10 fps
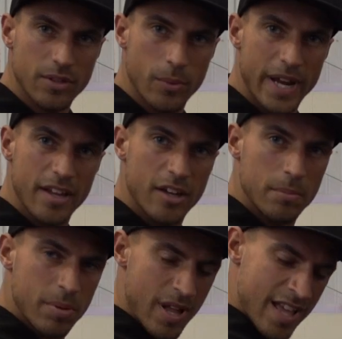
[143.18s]
the weight
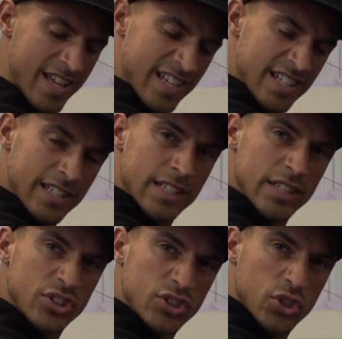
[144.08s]
up,
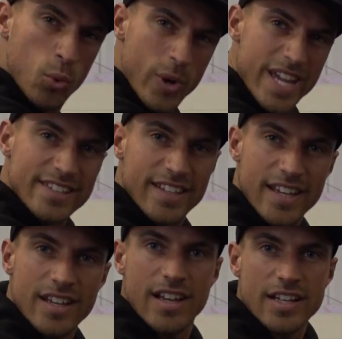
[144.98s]
squeeze
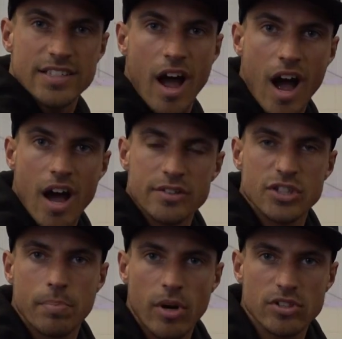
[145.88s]
it as hard as
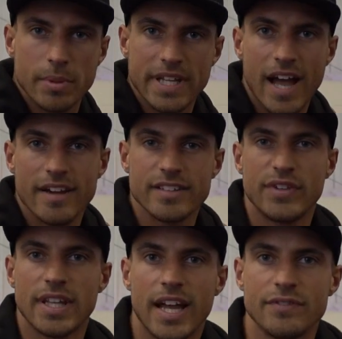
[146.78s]
you possibly can, as if
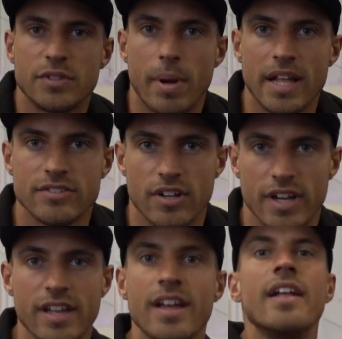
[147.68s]
your life depends on
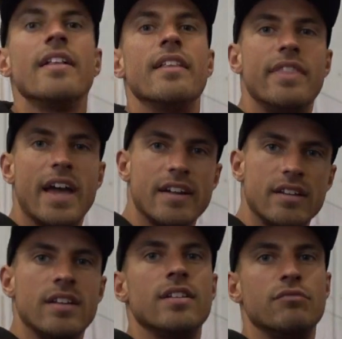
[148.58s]
it,
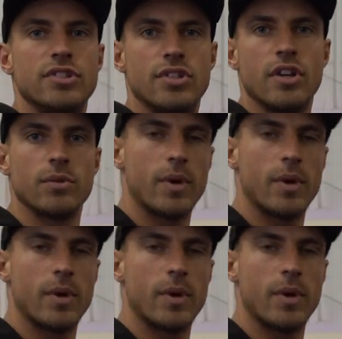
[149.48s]
then return the